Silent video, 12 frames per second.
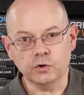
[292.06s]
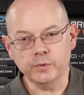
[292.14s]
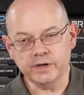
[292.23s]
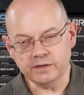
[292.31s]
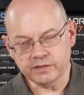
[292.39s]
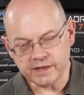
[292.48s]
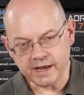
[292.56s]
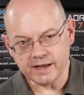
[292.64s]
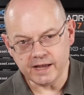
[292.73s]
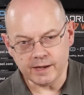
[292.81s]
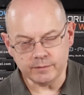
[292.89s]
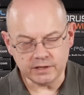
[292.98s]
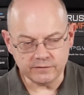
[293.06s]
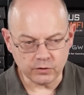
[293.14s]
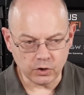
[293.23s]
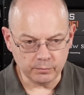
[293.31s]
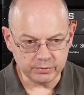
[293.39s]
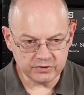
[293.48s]
we can thank AMD for
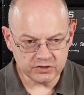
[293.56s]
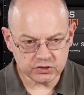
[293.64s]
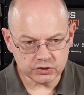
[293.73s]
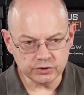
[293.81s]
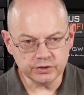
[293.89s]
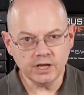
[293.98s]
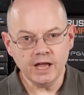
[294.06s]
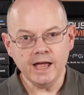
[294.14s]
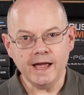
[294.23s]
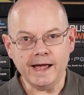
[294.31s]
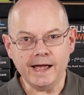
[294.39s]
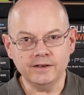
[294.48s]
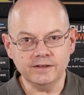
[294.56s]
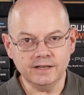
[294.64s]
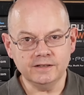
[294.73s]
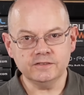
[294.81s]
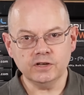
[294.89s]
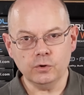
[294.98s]
competition, and
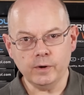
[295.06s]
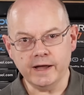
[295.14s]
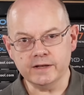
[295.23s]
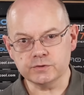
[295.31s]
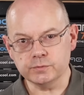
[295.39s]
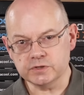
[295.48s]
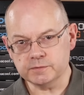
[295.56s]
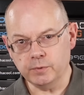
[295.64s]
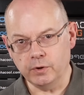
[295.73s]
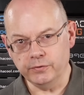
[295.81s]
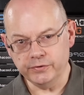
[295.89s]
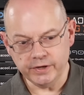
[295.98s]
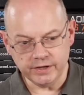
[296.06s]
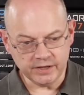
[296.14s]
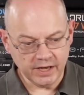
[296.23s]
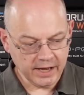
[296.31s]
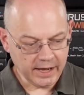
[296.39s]
Intel has responded,